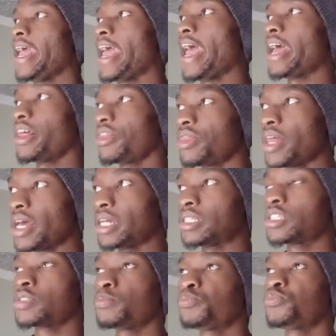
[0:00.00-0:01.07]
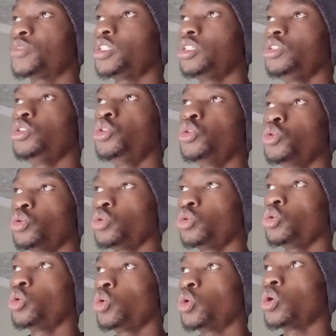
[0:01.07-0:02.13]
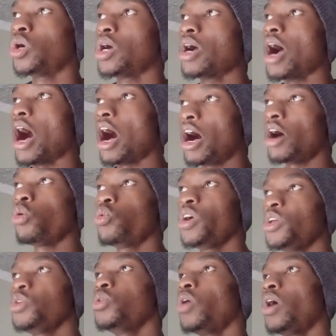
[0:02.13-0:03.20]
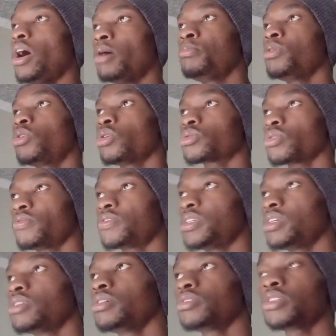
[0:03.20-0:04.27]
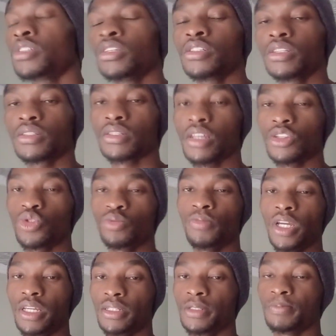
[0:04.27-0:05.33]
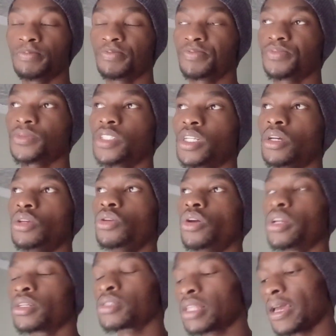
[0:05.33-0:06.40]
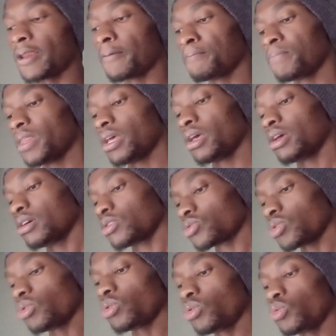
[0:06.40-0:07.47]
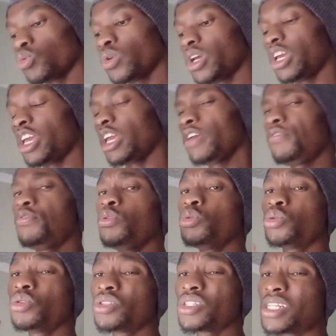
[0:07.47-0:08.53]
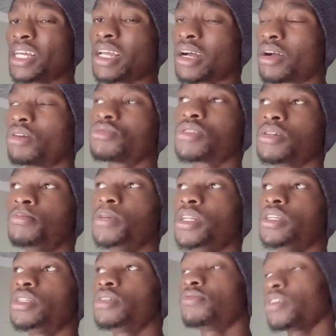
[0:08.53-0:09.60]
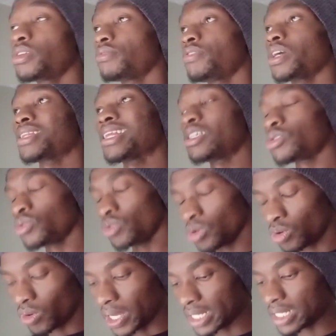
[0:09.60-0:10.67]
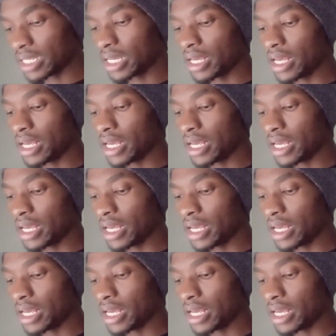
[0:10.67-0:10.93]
and that you are where you are because of the decisions that you made. You understand? So if you don't take accountability for the fact that, you know what,